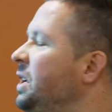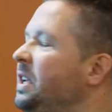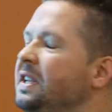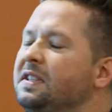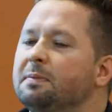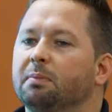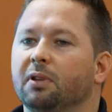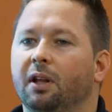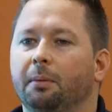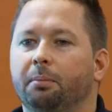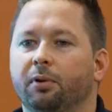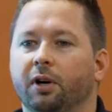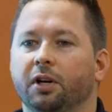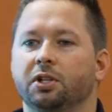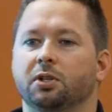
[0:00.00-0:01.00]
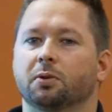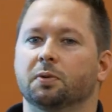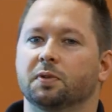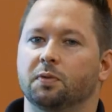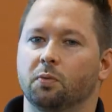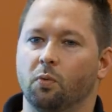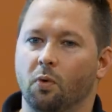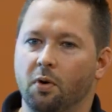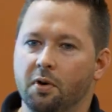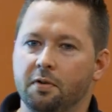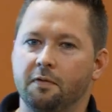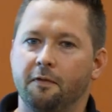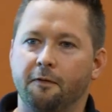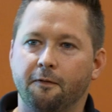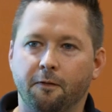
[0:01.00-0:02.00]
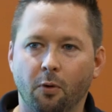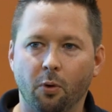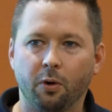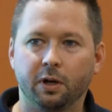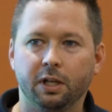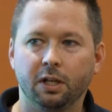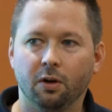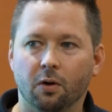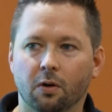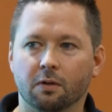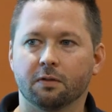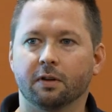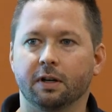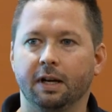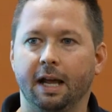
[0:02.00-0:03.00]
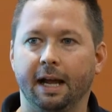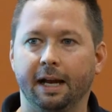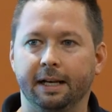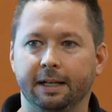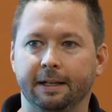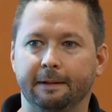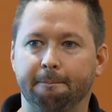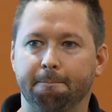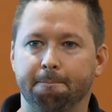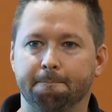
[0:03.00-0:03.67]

His blood pressure was 140 over 90.